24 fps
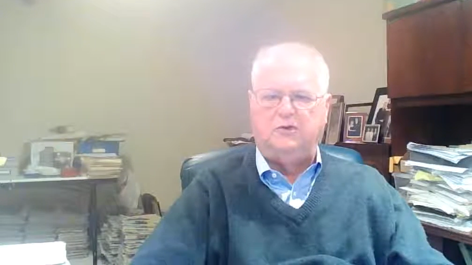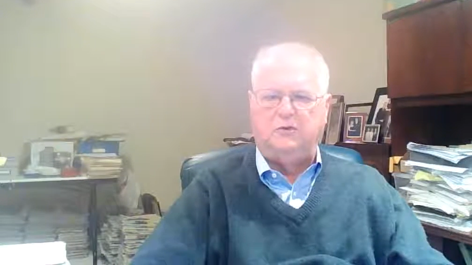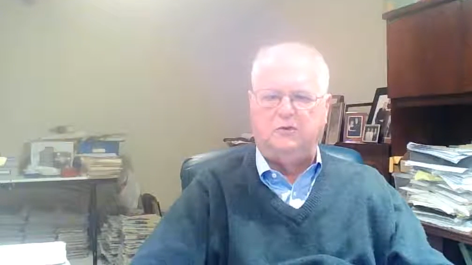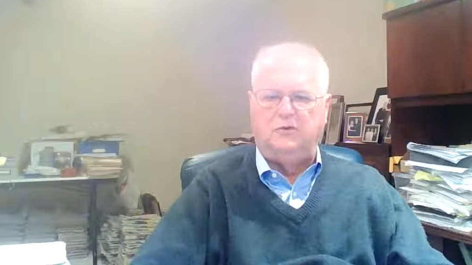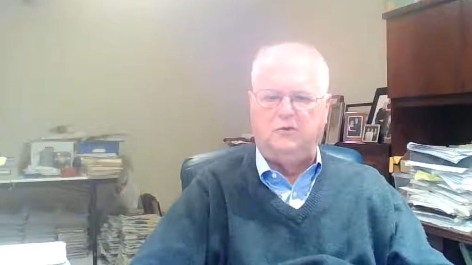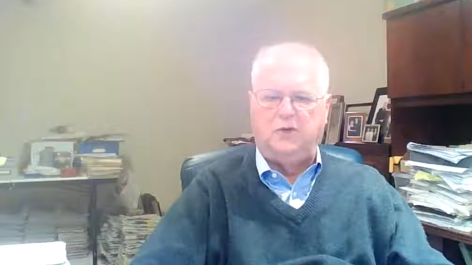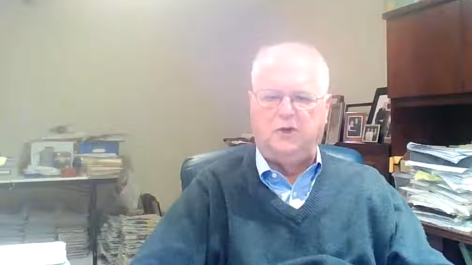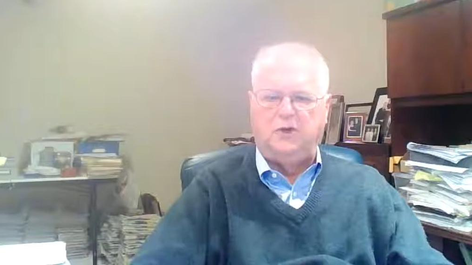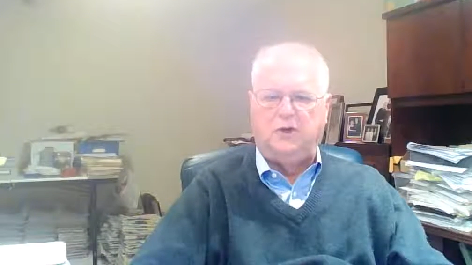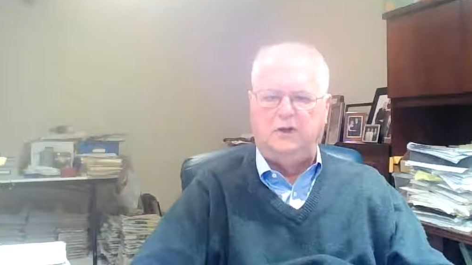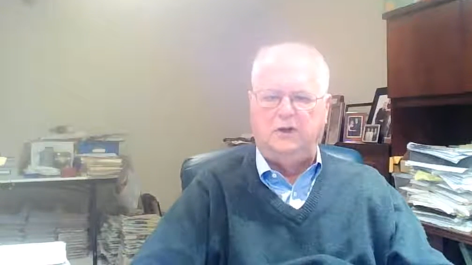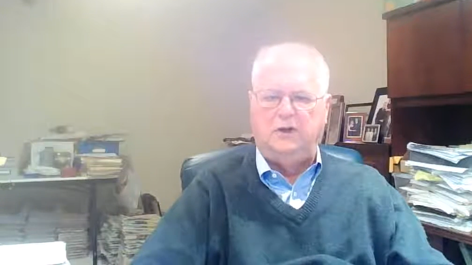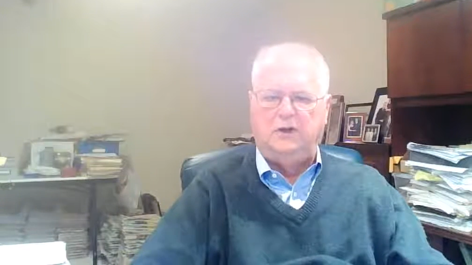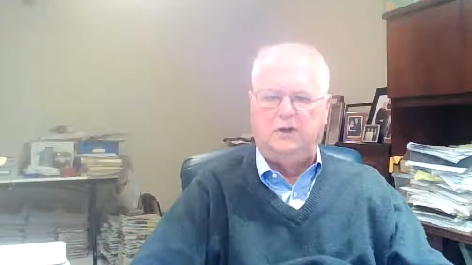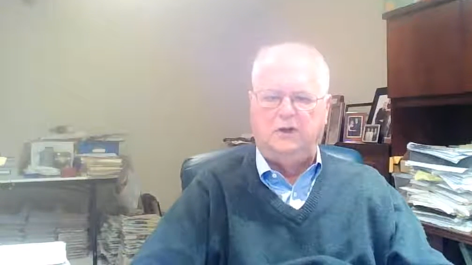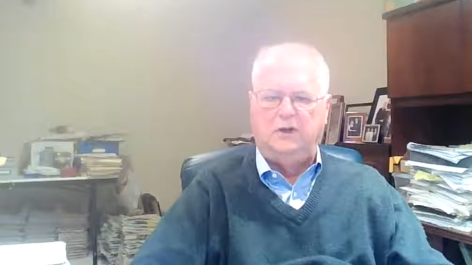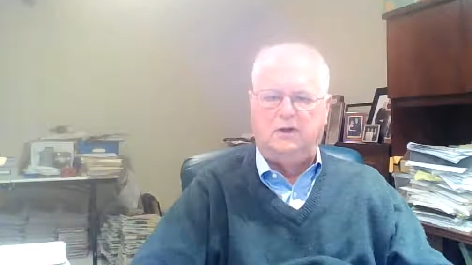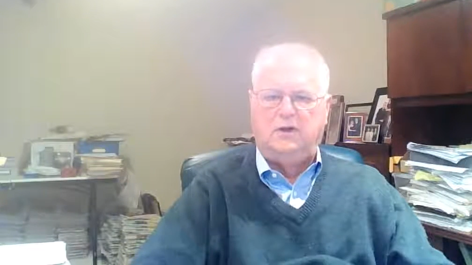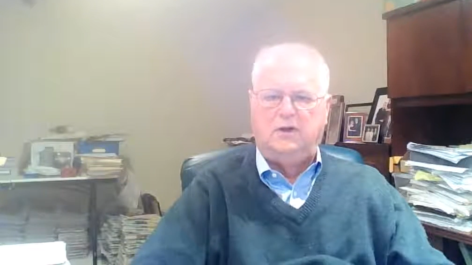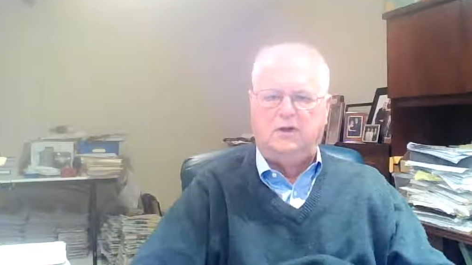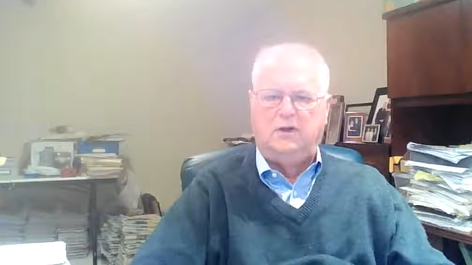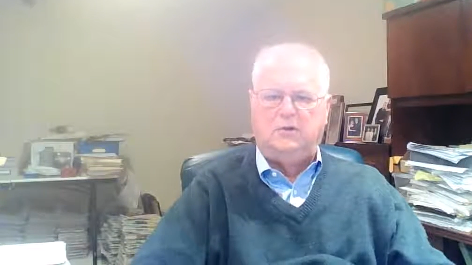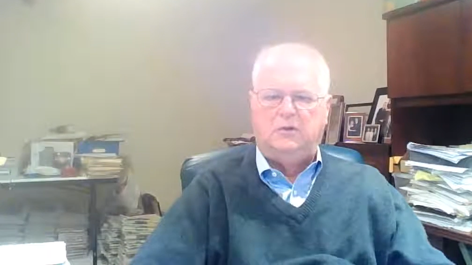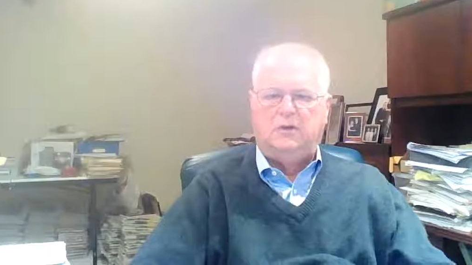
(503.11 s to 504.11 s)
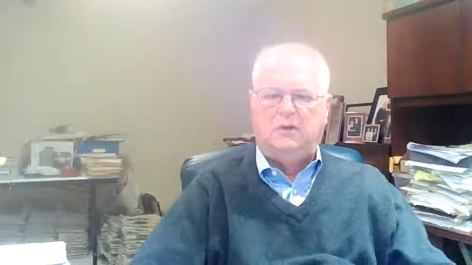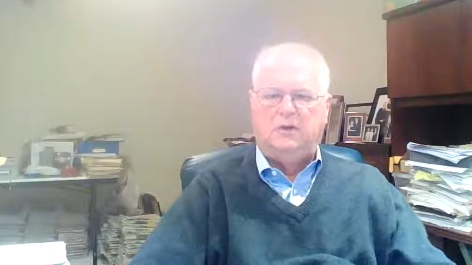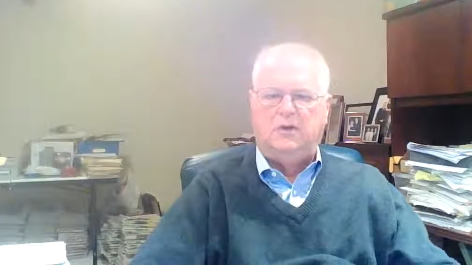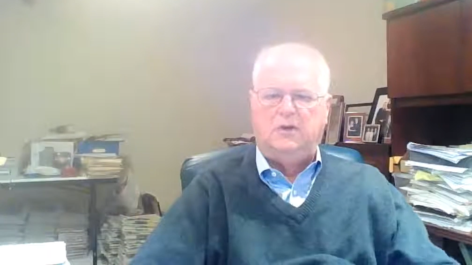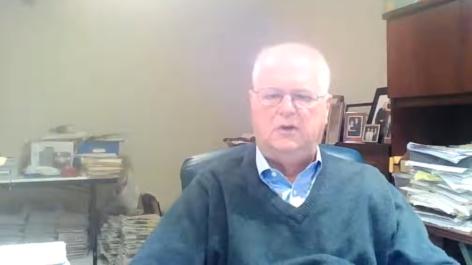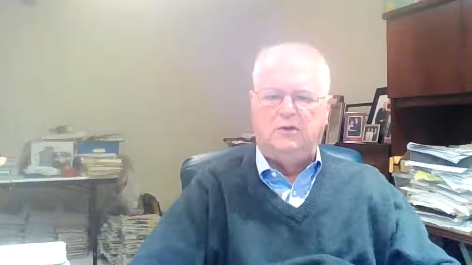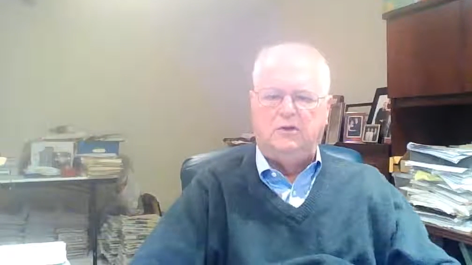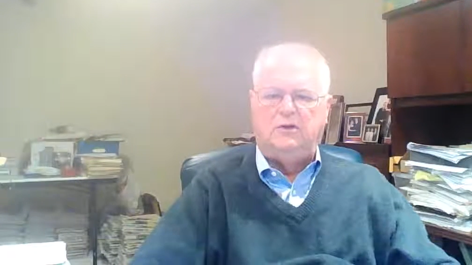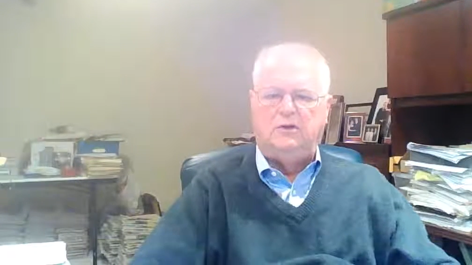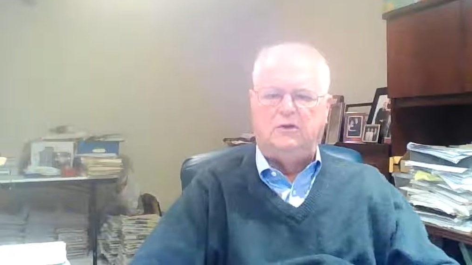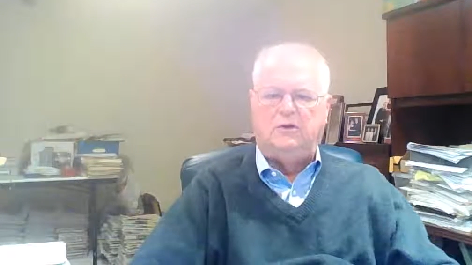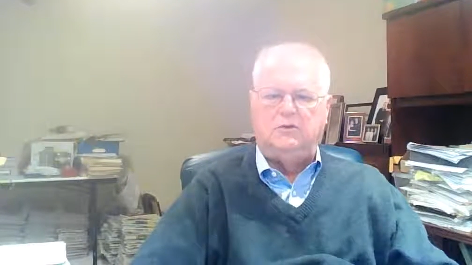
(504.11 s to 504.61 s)
right? But then you they
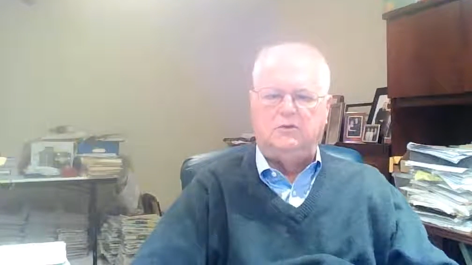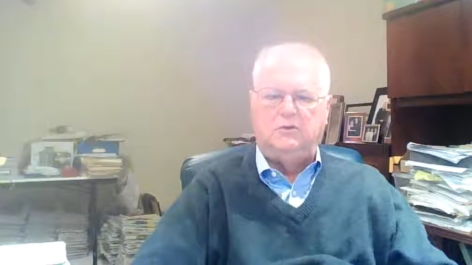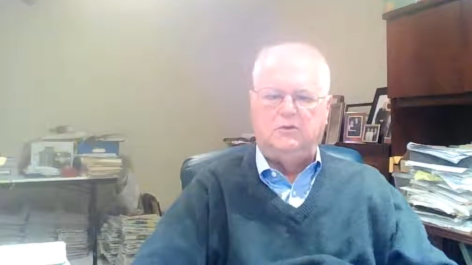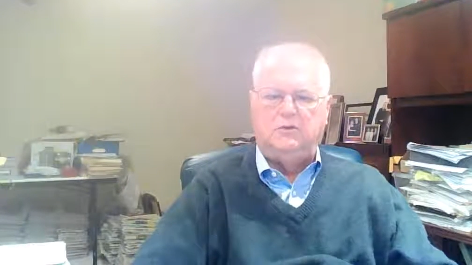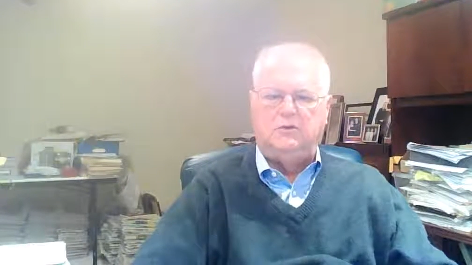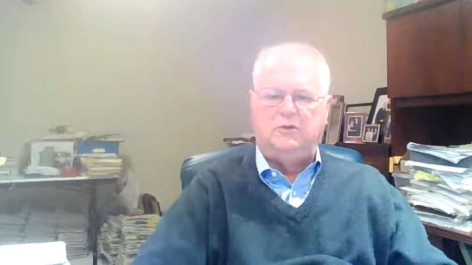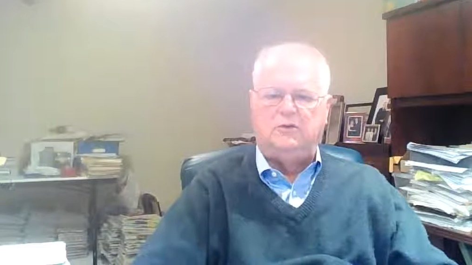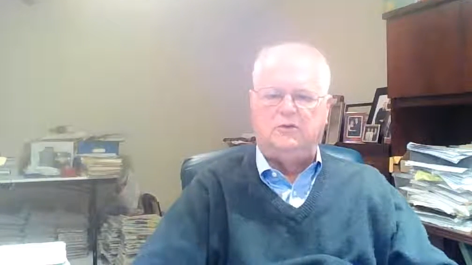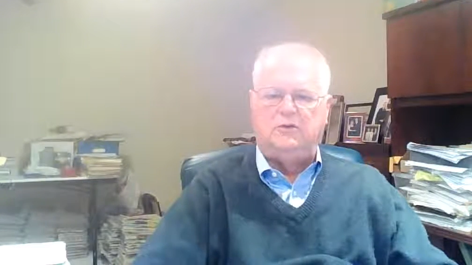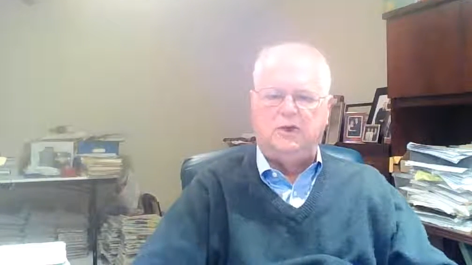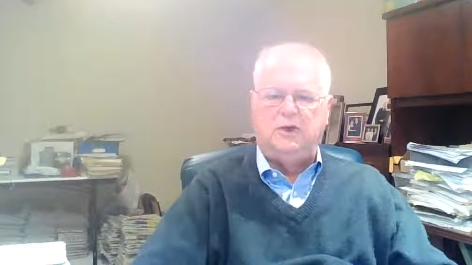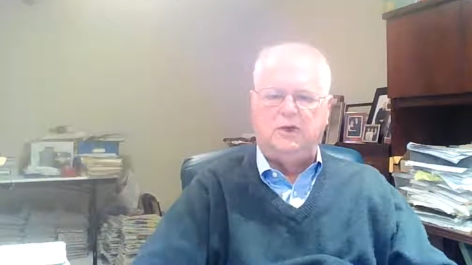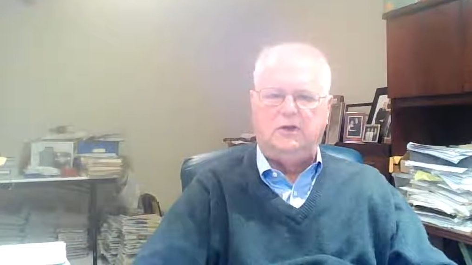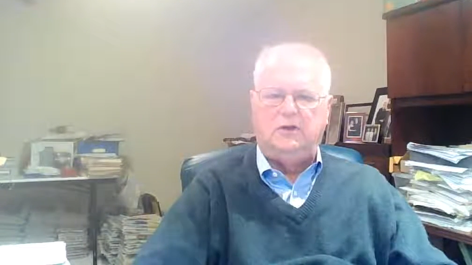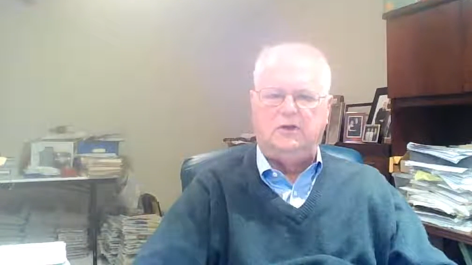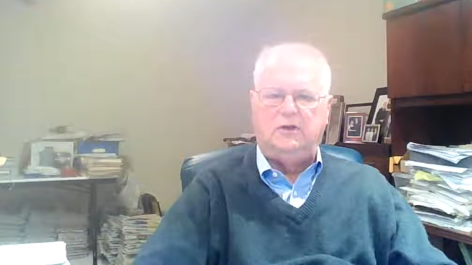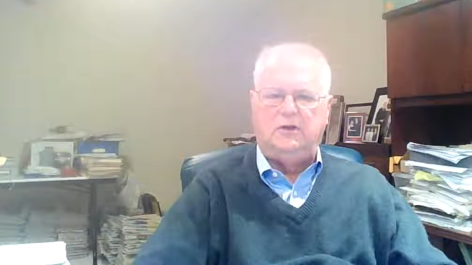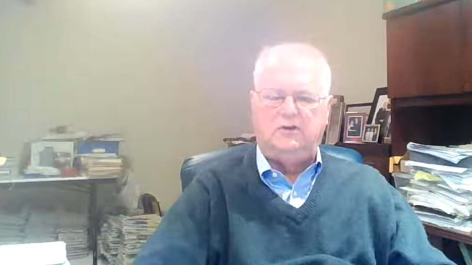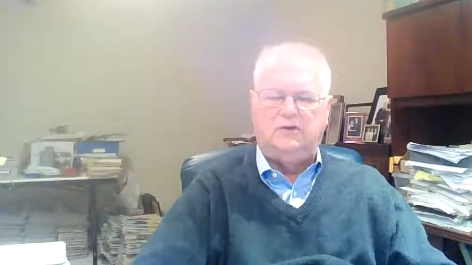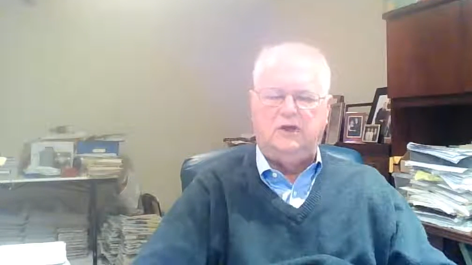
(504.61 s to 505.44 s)
go try. to yeah